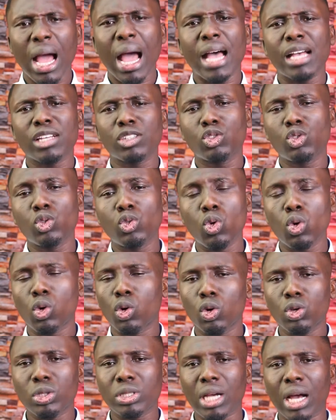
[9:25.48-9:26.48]
us to go
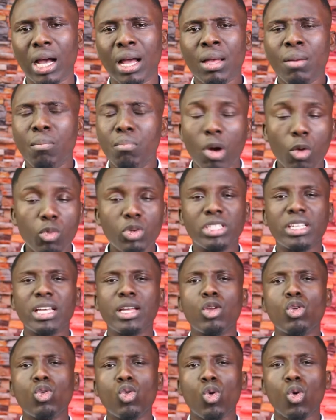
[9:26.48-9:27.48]
closer, but we
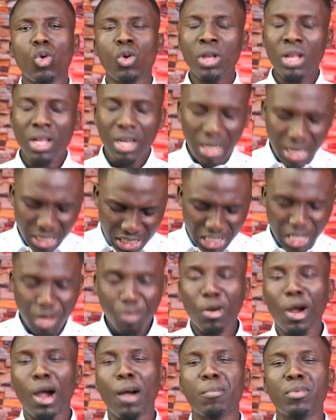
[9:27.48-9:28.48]
say no, let's
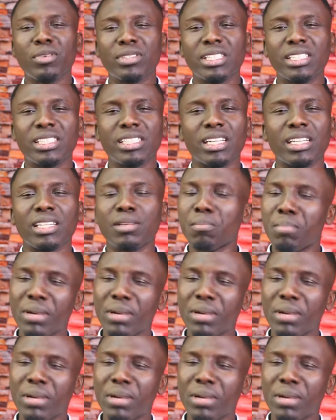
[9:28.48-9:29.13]
keep our position.